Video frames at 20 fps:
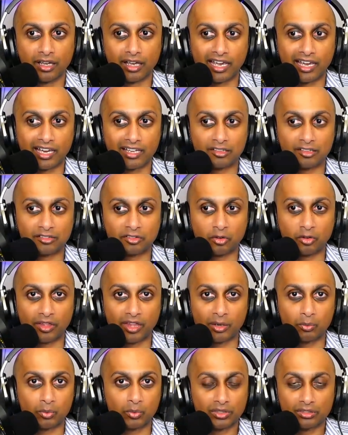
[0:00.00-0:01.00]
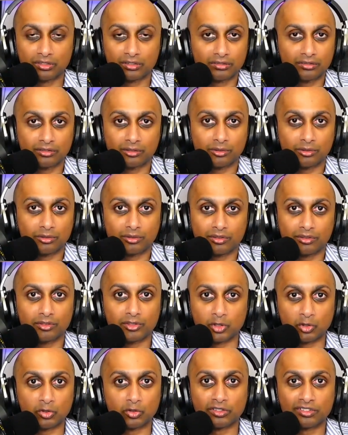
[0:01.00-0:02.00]
And so they will
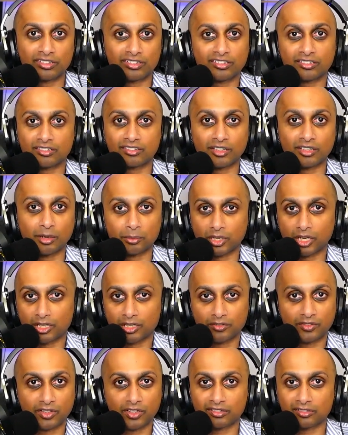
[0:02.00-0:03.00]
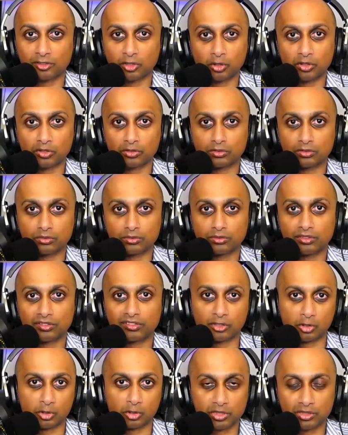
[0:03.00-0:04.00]
use some kind of custodial
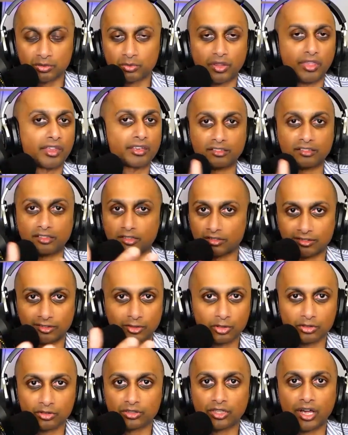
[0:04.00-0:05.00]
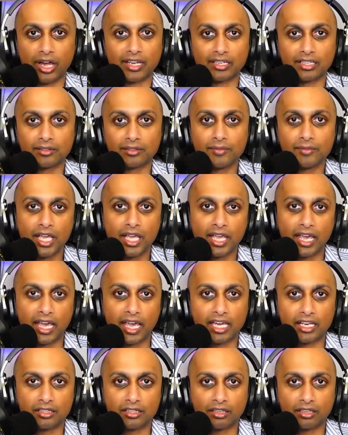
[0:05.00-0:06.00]
solution, whether that's custodial Lightning.
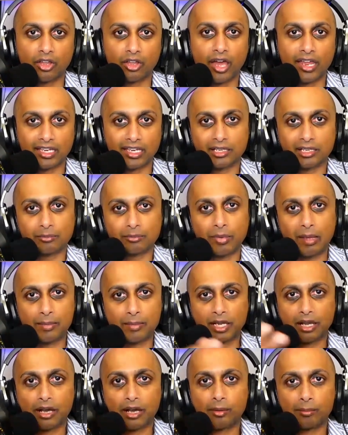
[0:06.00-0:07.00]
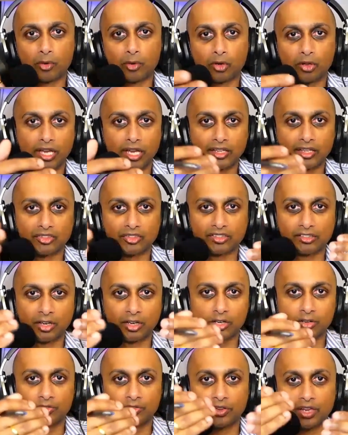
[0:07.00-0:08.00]
And Lightning may become more like this
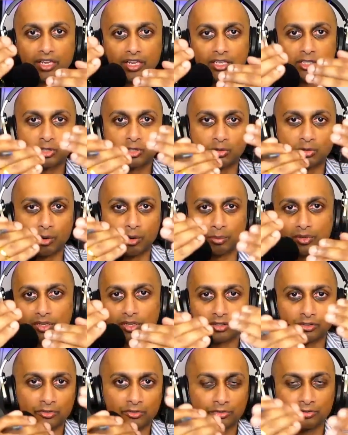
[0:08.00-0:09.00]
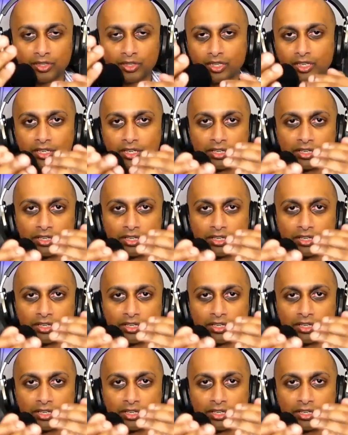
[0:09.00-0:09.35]
kind of interoperative